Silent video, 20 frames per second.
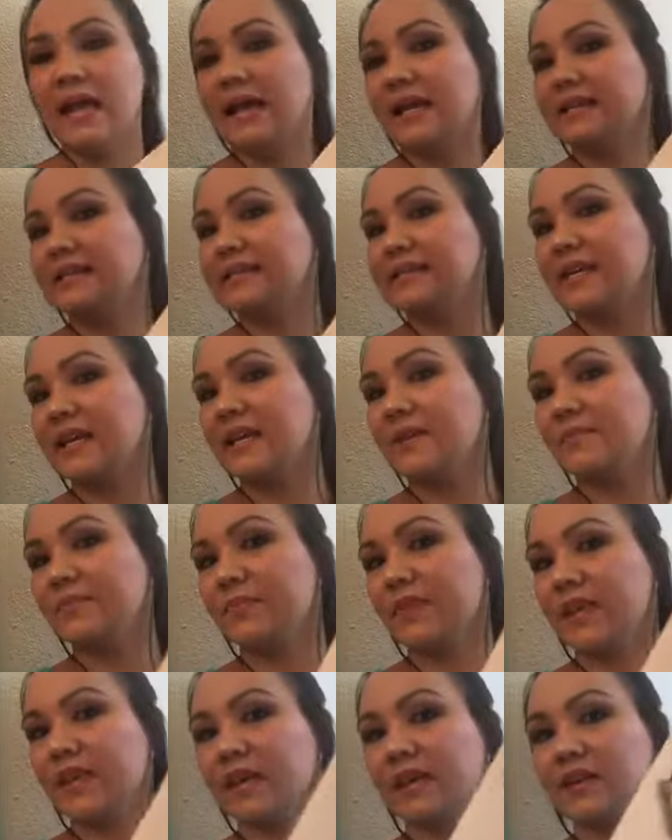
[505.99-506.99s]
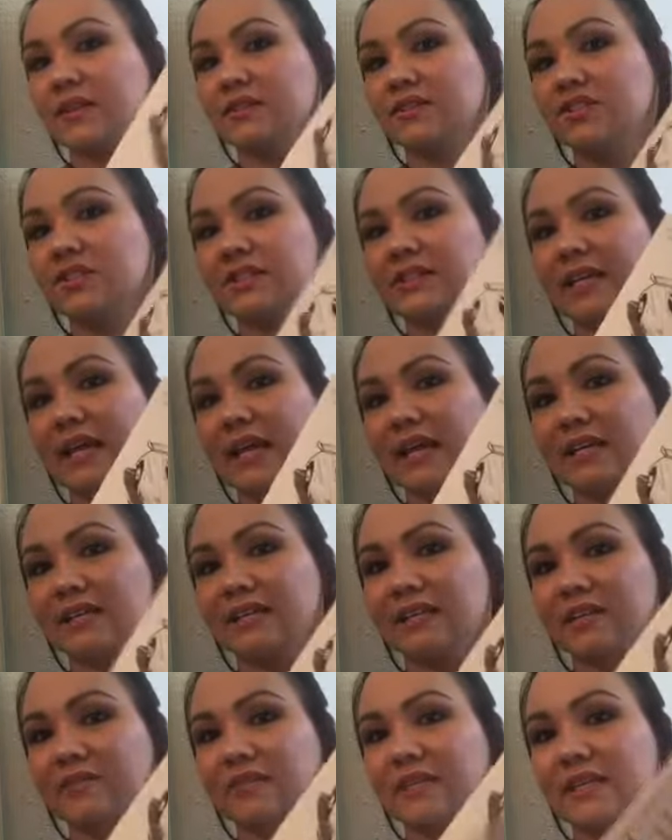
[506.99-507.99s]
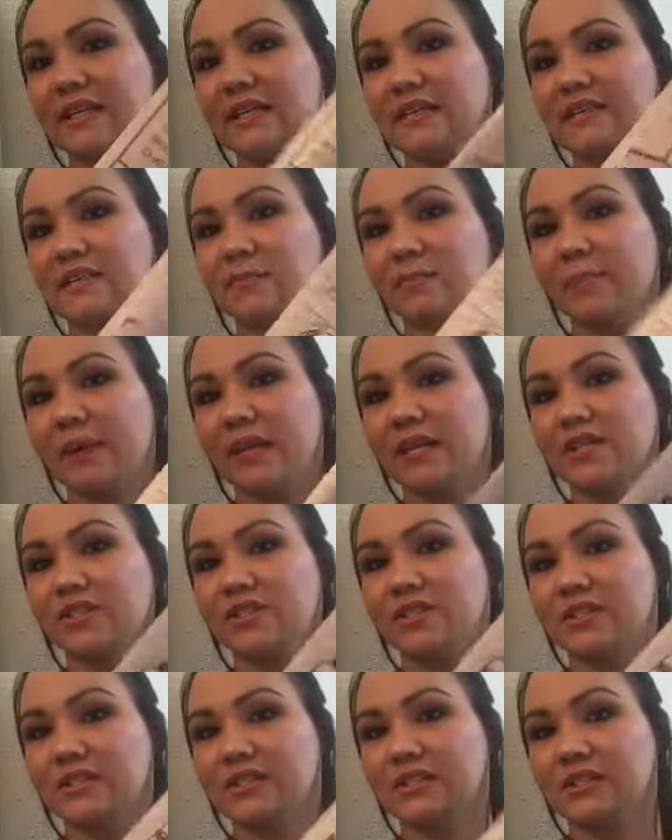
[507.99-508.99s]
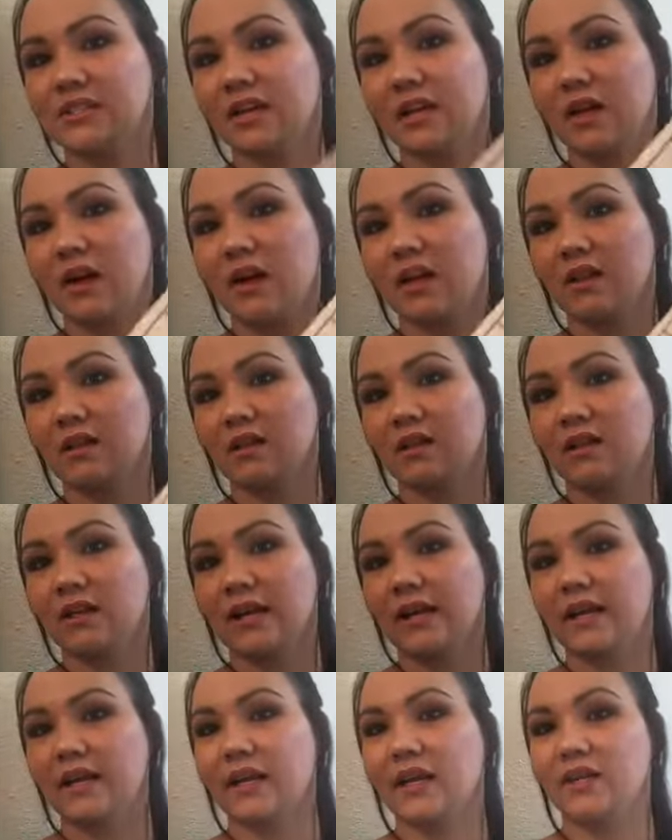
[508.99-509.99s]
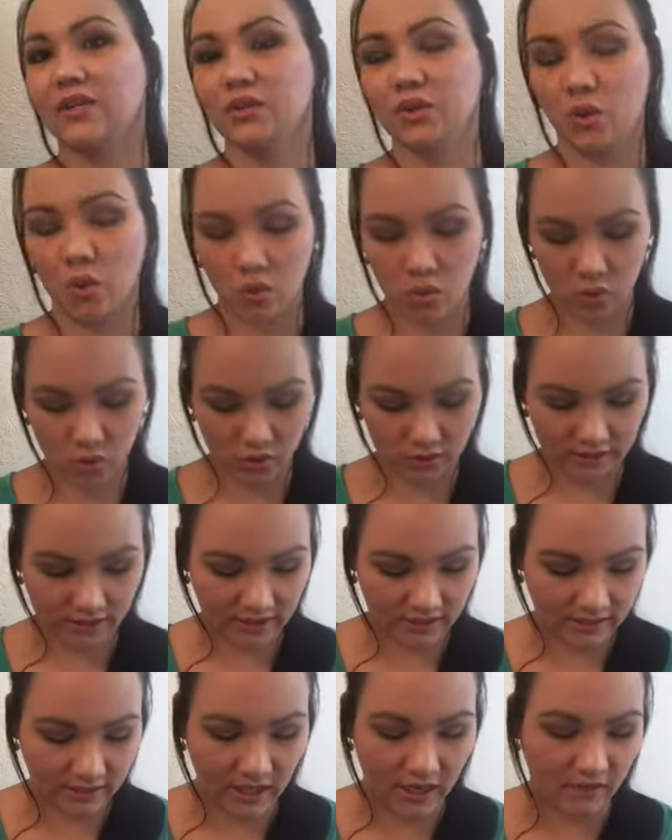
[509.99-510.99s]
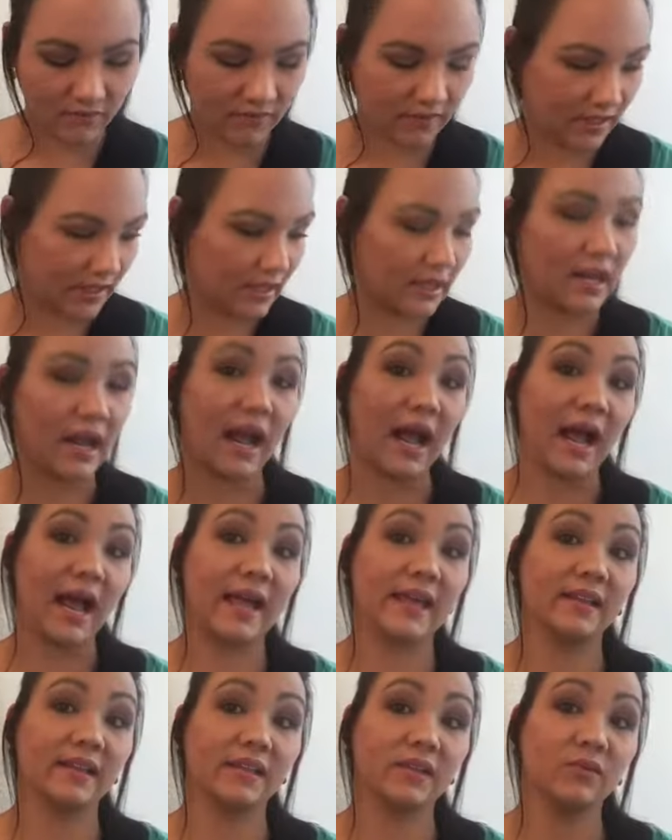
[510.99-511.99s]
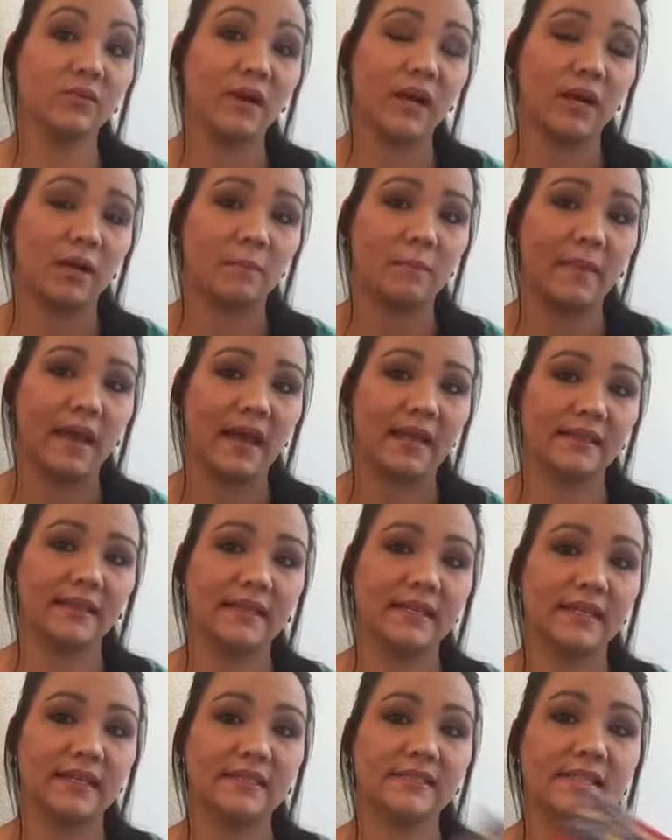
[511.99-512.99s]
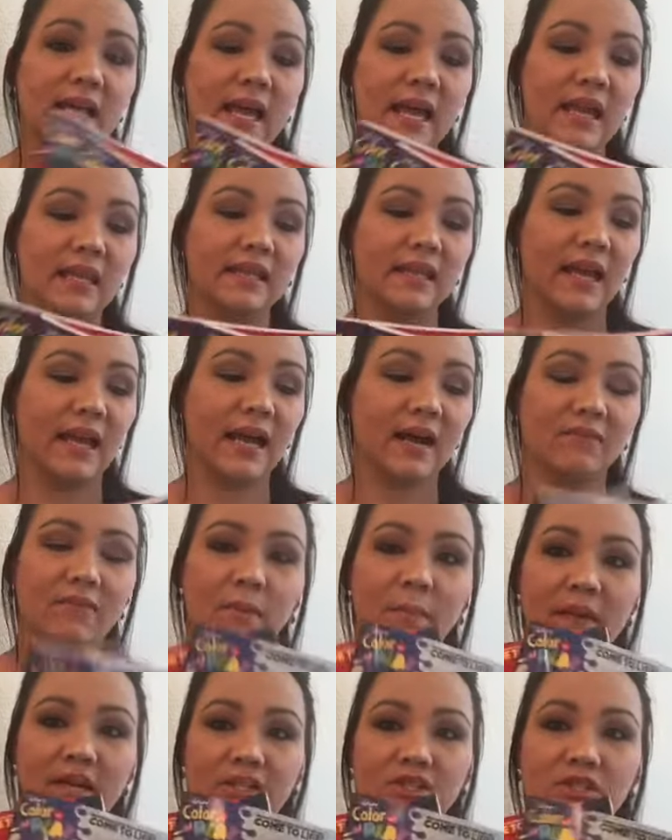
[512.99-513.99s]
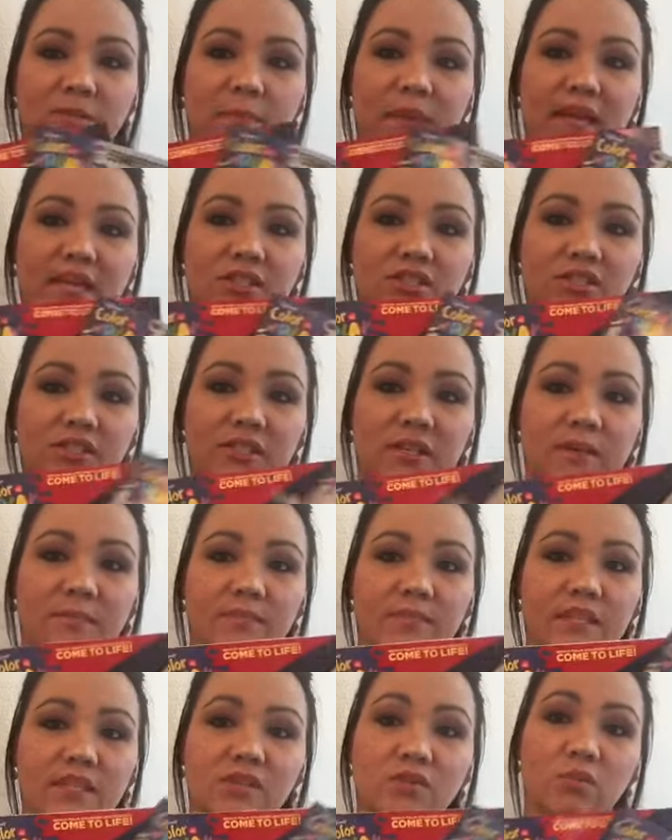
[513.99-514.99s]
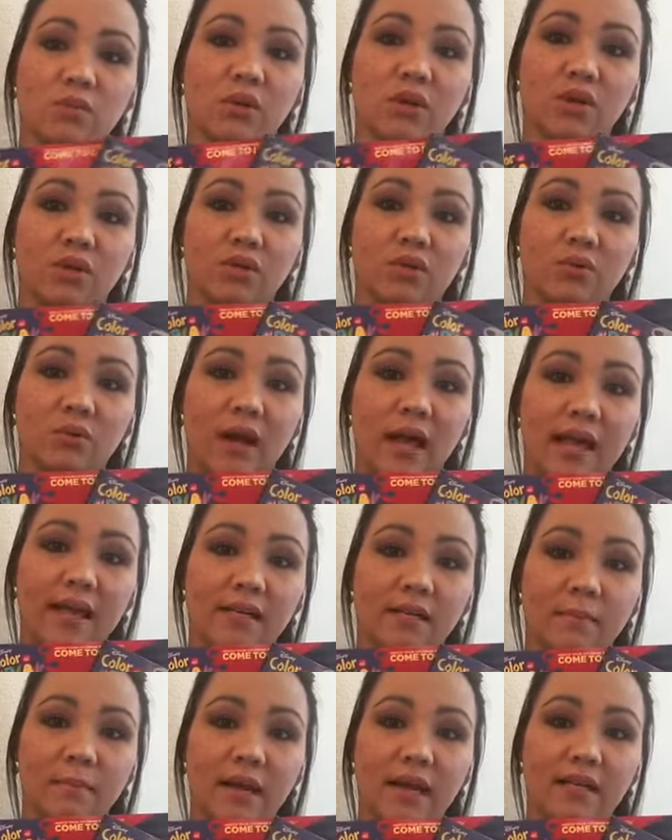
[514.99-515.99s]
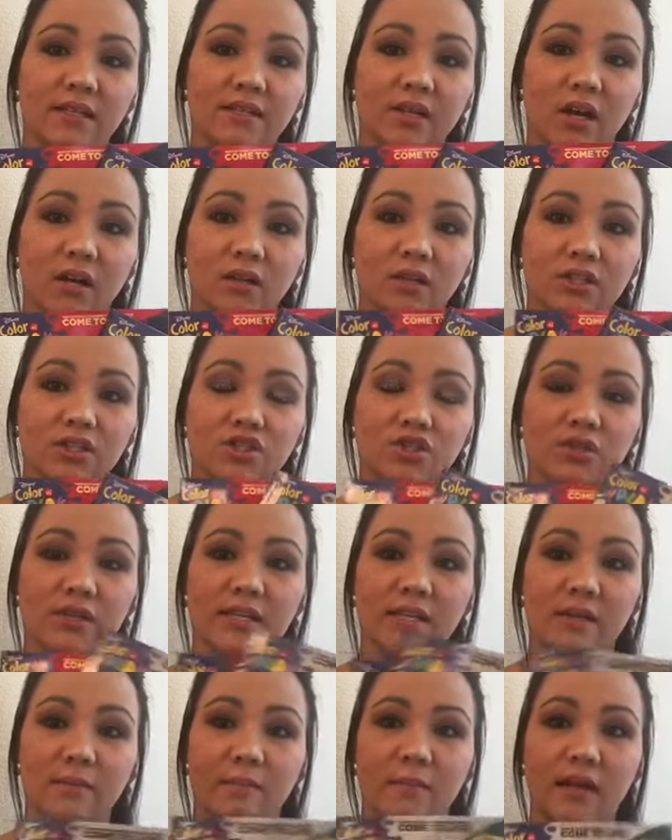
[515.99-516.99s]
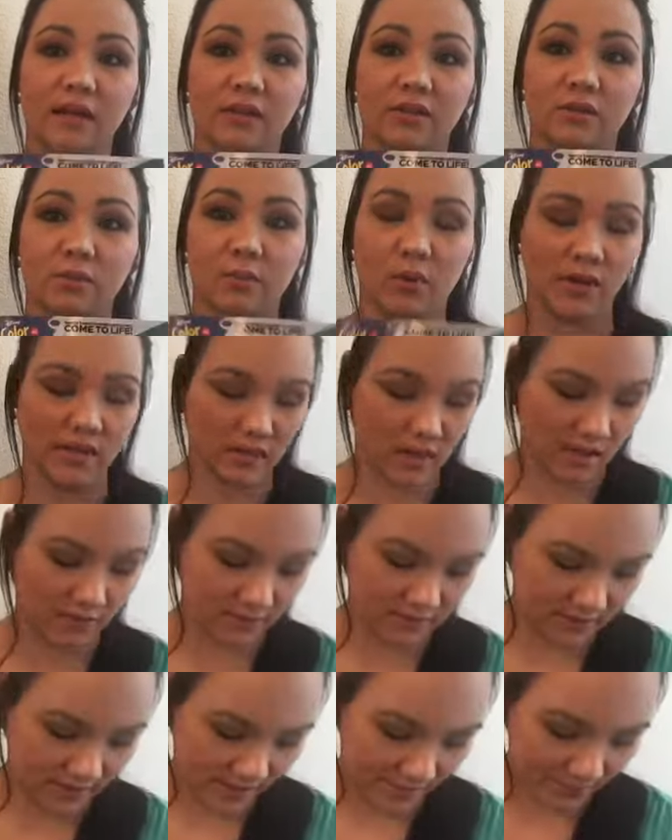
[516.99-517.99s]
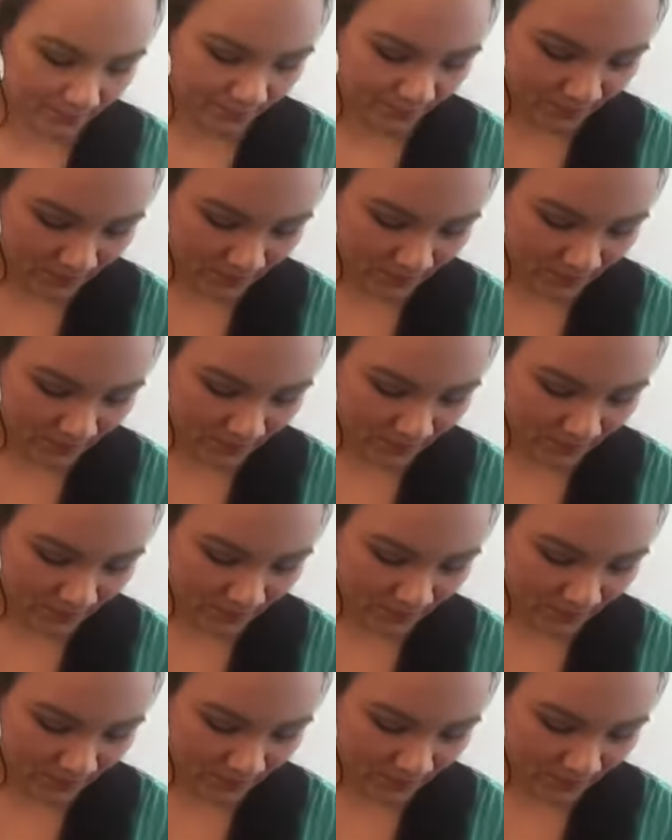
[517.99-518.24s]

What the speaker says: And same thing, just activities and pages to color. And I totally love that. Highly recommend these. They have a bunch of pages on them. These were a new item at Dollar Tree. My little boy loves them.